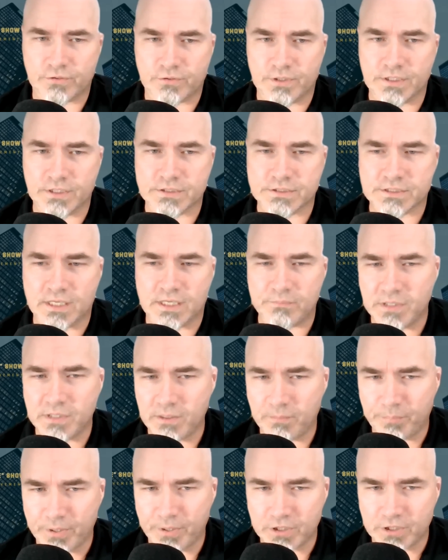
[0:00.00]
during this, send
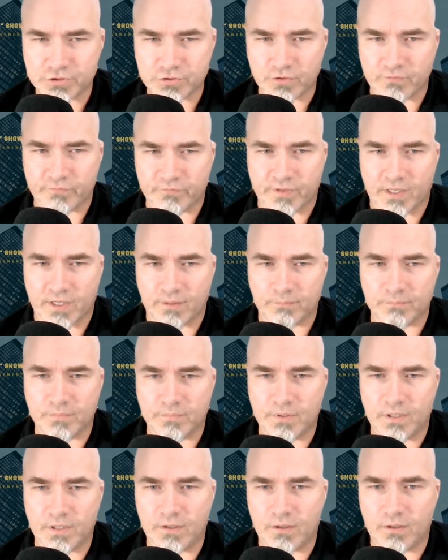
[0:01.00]
me a picture of
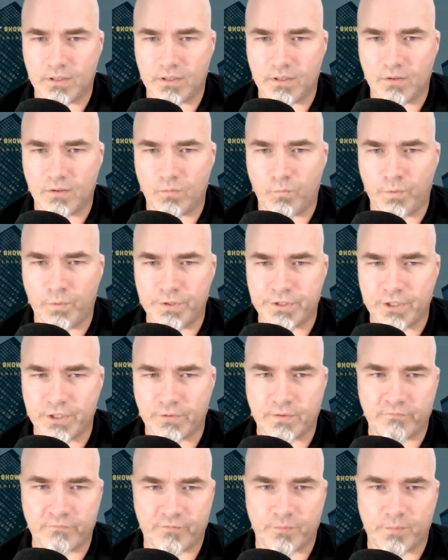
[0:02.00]
them with
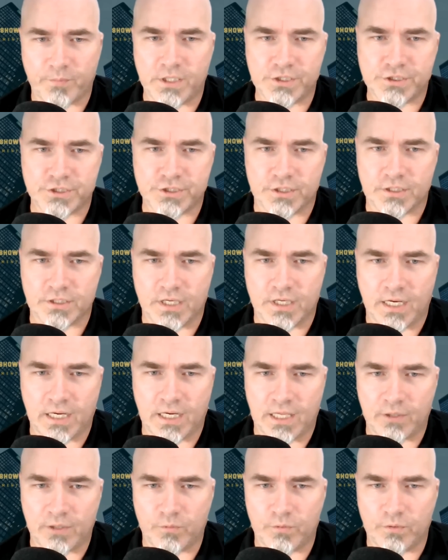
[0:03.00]
their information,
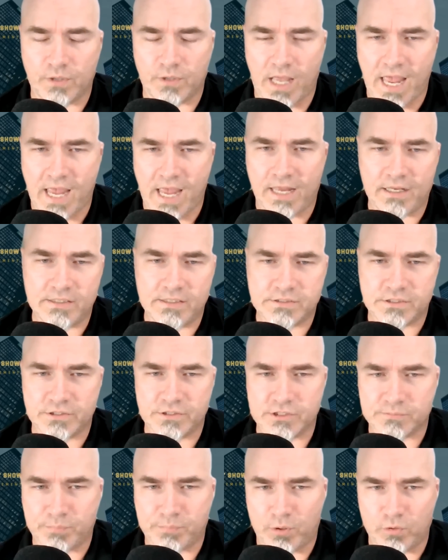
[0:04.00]
and I will add it to
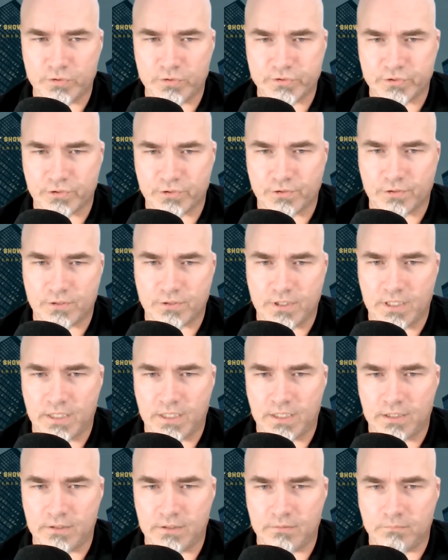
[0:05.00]
this poster
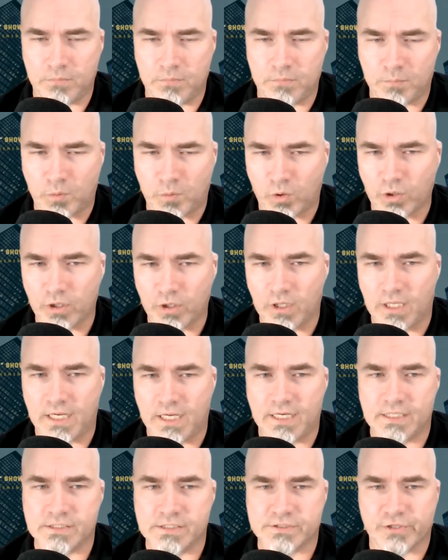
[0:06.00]
and
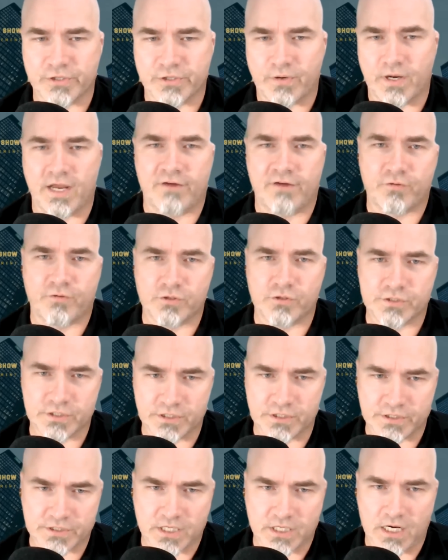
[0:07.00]
memorialize their efforts
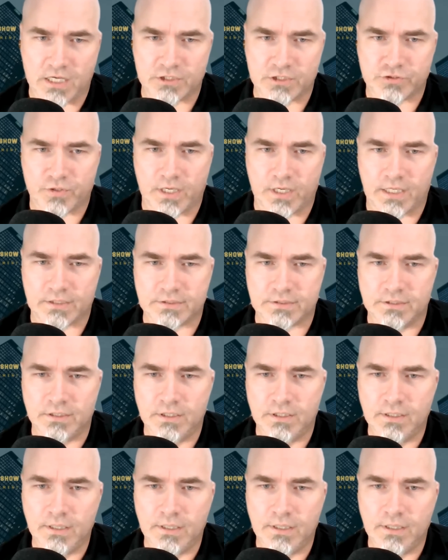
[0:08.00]
in this contract.